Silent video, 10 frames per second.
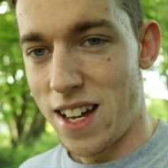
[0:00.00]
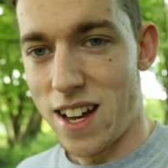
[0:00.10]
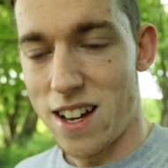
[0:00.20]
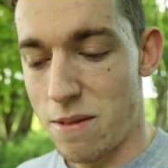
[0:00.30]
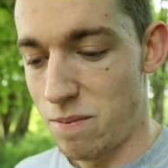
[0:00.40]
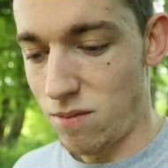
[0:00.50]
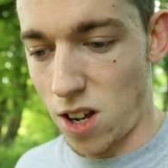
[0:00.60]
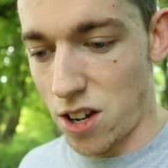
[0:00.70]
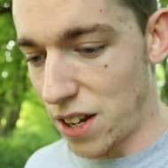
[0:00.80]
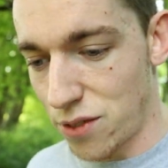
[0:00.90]

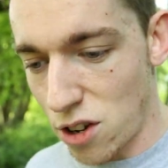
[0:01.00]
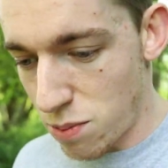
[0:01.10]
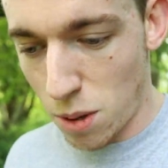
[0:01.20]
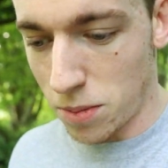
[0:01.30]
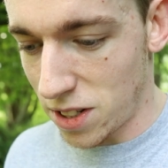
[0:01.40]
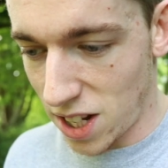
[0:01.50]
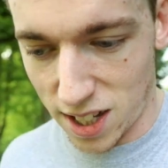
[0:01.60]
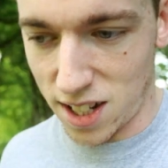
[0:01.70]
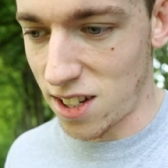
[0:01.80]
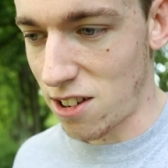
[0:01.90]
I'd have no problem in
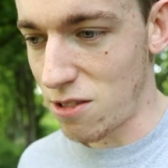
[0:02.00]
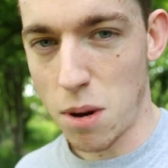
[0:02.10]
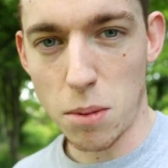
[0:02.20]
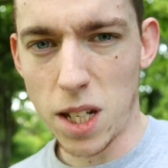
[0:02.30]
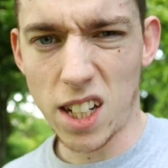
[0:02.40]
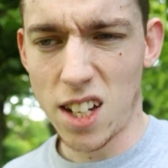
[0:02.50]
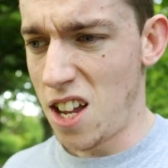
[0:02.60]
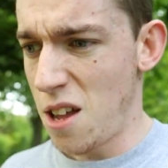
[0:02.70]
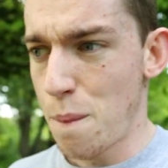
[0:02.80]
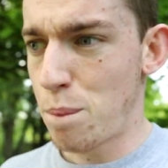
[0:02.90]
taking this out in public
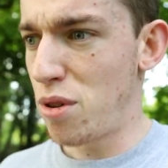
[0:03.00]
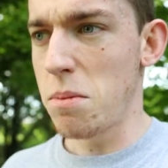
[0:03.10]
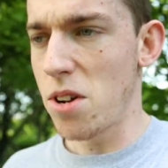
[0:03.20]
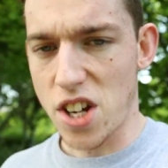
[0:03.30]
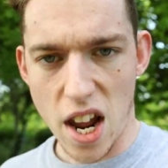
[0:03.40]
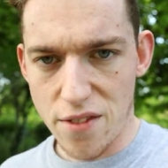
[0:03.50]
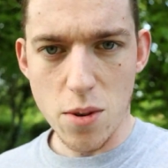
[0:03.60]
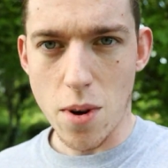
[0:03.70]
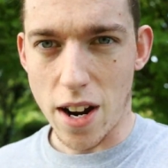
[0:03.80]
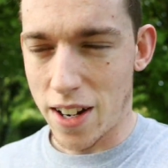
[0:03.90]
pretty much
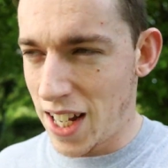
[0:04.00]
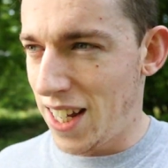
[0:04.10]
everywhere.